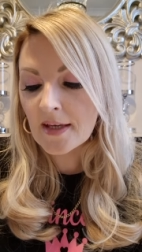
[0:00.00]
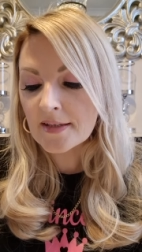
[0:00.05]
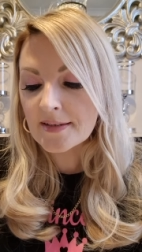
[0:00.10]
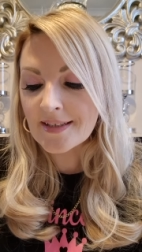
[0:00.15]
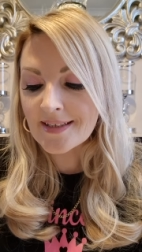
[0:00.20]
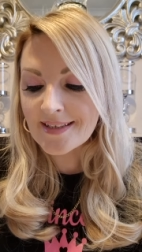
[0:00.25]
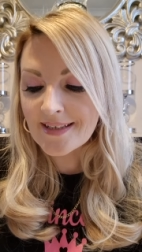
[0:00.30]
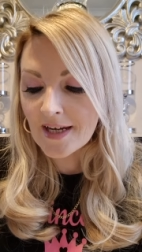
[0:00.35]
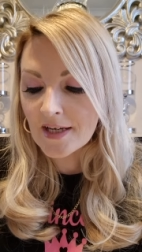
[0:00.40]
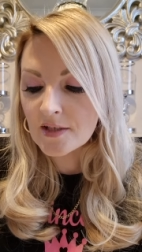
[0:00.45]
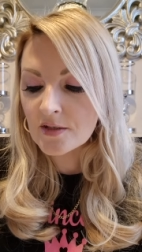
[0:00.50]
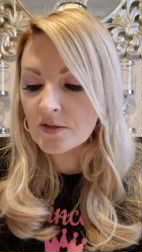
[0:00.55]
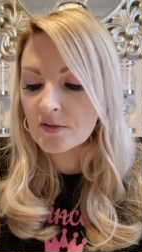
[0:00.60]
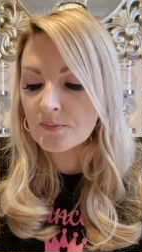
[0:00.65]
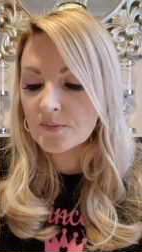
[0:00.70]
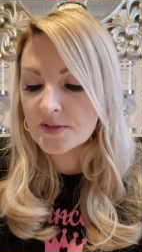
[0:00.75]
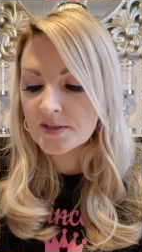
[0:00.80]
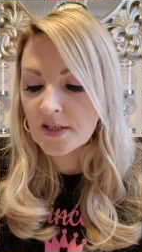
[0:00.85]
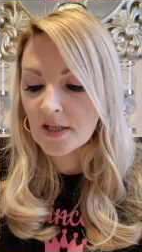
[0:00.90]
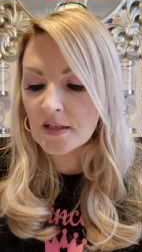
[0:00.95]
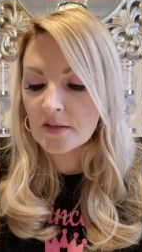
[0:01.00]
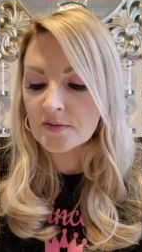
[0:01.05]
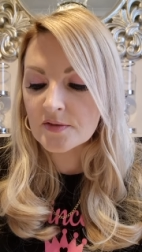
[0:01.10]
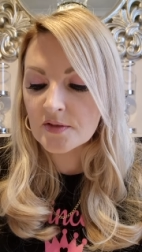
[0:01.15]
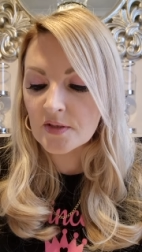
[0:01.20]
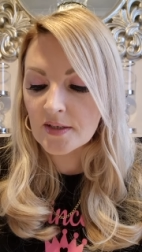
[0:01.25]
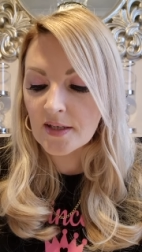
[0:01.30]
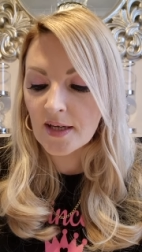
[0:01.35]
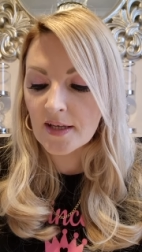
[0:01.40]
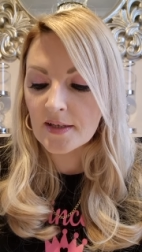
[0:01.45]
They gather themselves
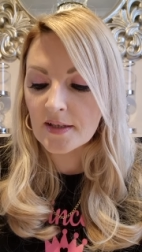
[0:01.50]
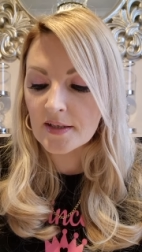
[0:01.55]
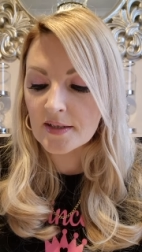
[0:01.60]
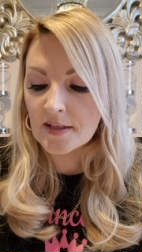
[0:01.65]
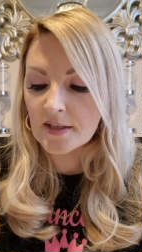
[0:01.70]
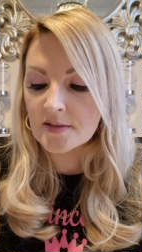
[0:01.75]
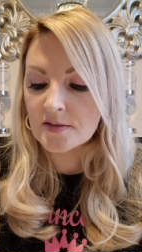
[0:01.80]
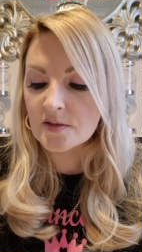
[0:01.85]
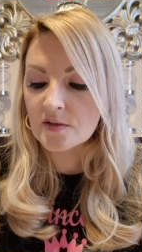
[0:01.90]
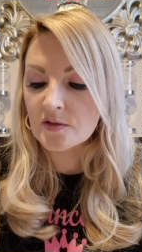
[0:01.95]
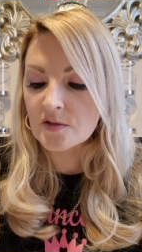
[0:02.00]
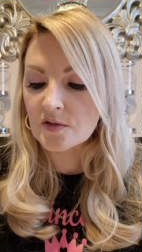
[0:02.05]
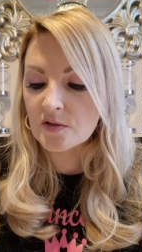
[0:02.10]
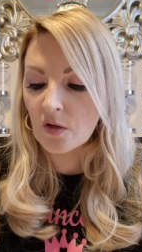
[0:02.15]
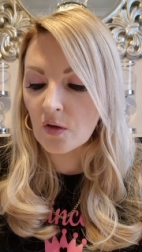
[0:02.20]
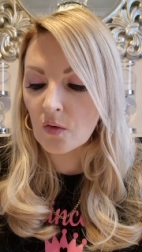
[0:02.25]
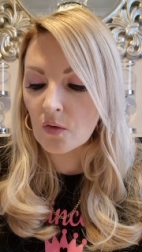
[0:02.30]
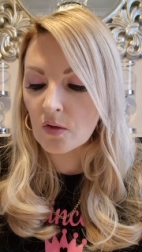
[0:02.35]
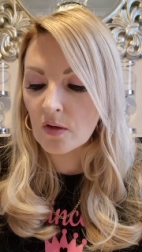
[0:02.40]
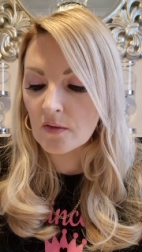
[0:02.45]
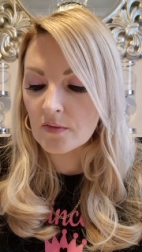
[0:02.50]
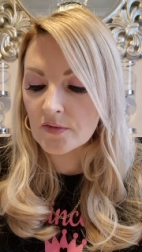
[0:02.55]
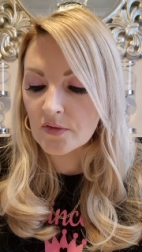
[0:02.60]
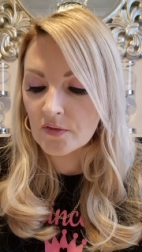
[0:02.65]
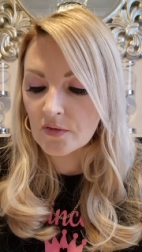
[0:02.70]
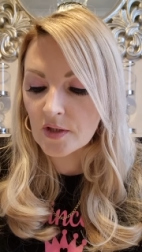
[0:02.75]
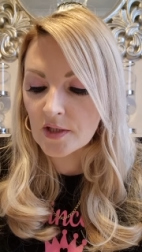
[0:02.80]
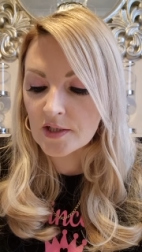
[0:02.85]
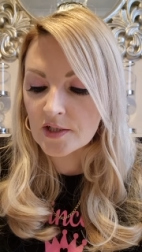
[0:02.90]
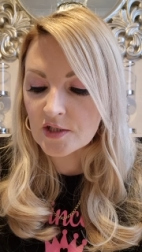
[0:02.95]
together against the soul of the
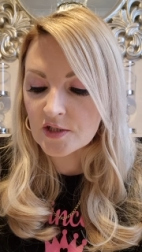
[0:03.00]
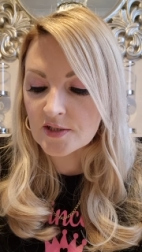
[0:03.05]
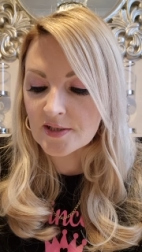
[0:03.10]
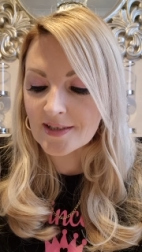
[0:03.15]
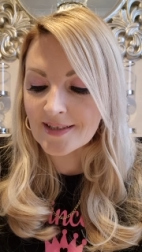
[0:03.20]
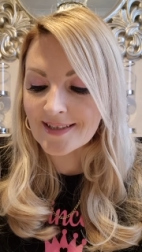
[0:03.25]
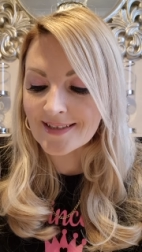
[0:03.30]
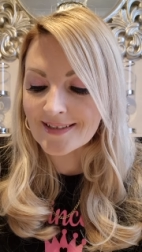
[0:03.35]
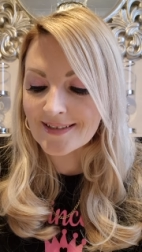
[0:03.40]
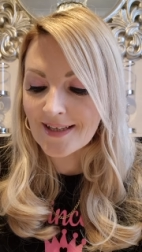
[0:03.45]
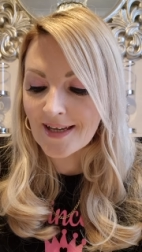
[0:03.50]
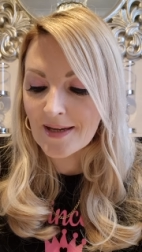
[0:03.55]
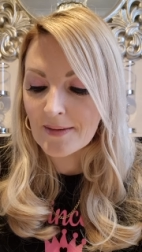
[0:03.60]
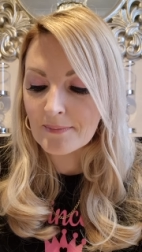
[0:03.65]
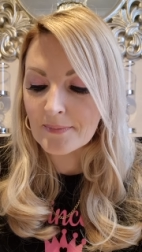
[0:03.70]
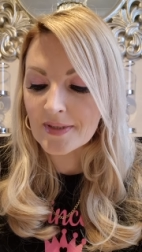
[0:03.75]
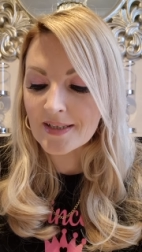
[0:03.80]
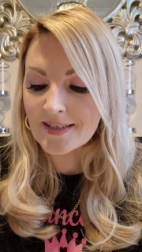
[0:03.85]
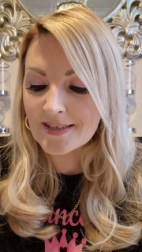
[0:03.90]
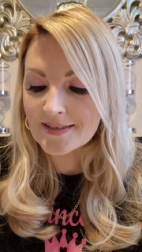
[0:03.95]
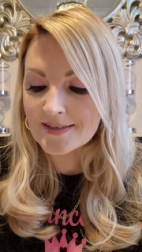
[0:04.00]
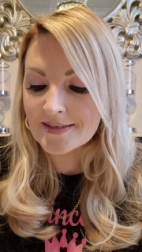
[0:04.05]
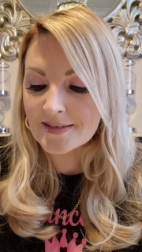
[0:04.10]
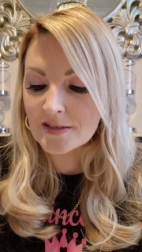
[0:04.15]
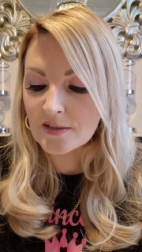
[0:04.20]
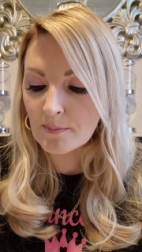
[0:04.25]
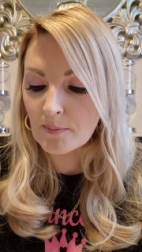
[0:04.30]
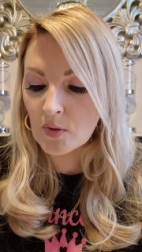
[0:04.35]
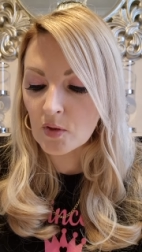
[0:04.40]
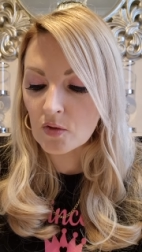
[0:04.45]
righteous and condemn
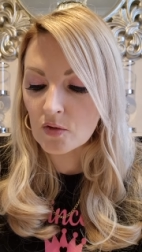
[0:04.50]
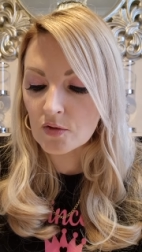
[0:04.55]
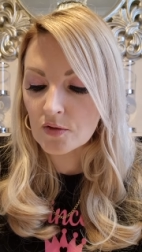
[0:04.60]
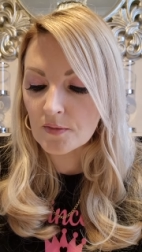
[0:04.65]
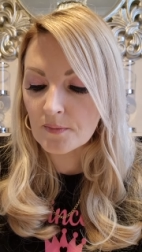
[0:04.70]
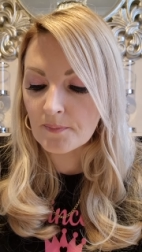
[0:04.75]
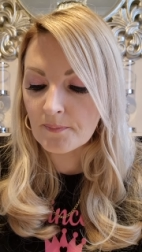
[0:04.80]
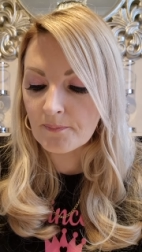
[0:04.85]
innocent blood.